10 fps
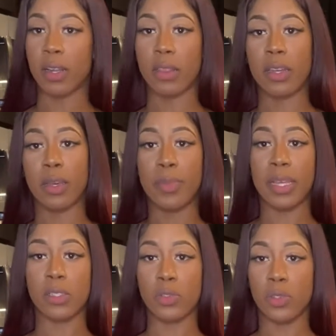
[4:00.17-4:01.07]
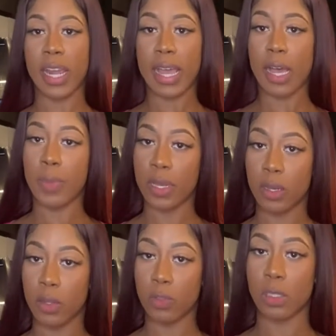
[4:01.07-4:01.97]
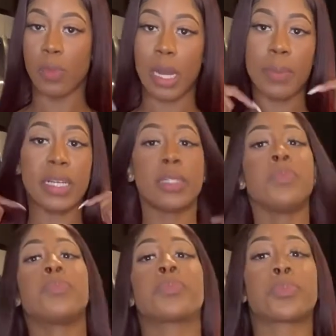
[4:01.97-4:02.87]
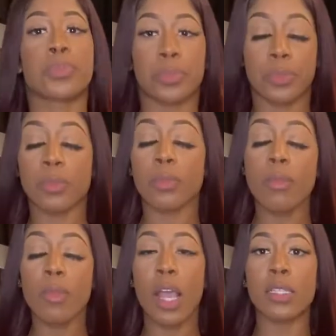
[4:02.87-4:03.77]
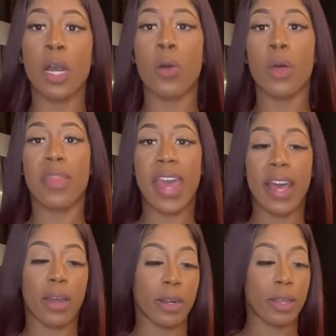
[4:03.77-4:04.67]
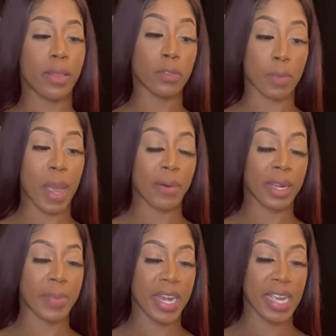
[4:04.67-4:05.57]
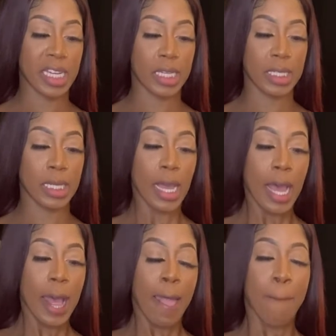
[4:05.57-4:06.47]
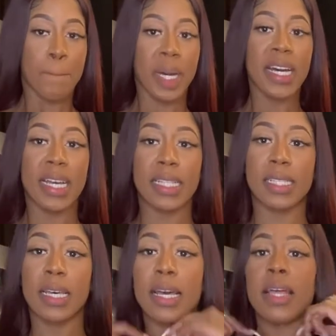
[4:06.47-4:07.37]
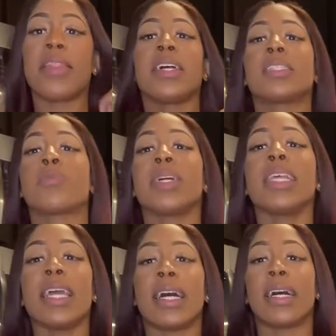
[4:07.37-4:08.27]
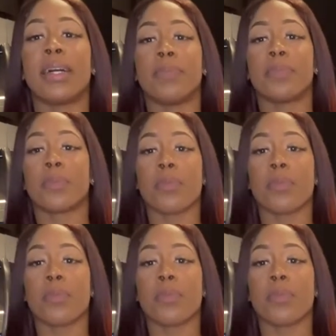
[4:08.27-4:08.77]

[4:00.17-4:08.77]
the dumbbells you grab and using the barbell. So those are my recommendations. But there's really kind